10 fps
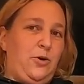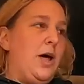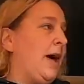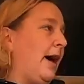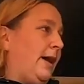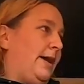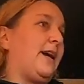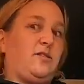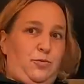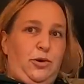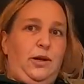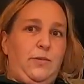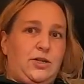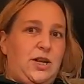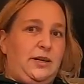Bro. It gets pretty
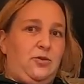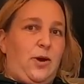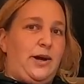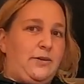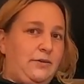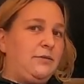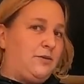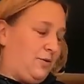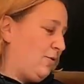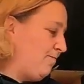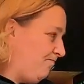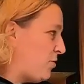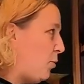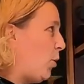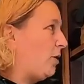much oh, like a dryer. Oh, so
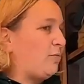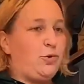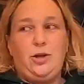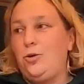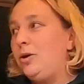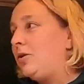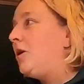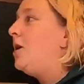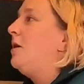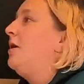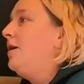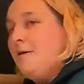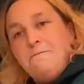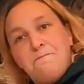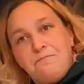amazing. Works pretty good. You've got twenty
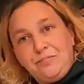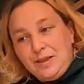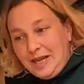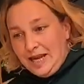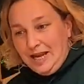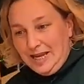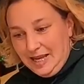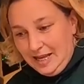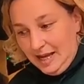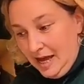seconds, show us your shower.